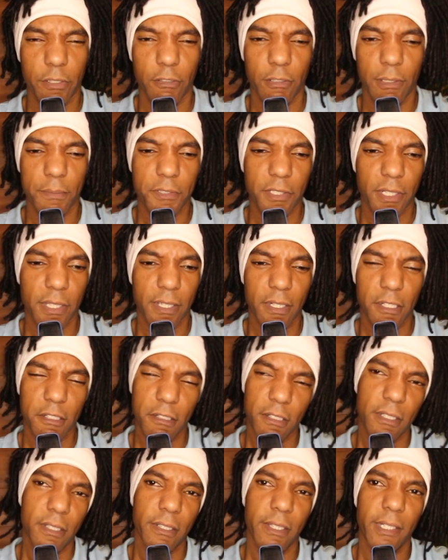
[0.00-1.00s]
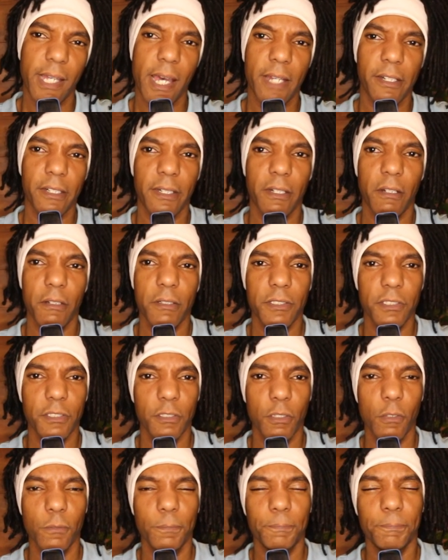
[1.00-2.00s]
You know what I'm saying? You need to get out of there.
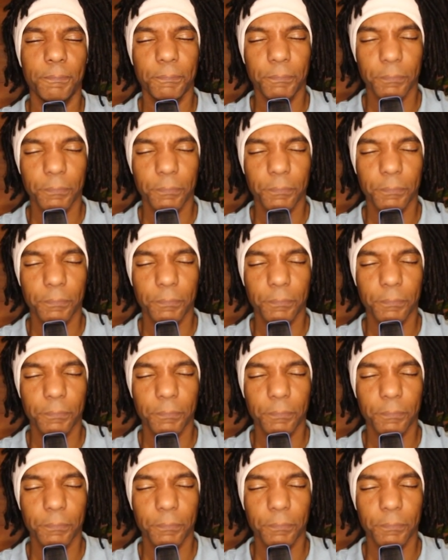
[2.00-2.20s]
So,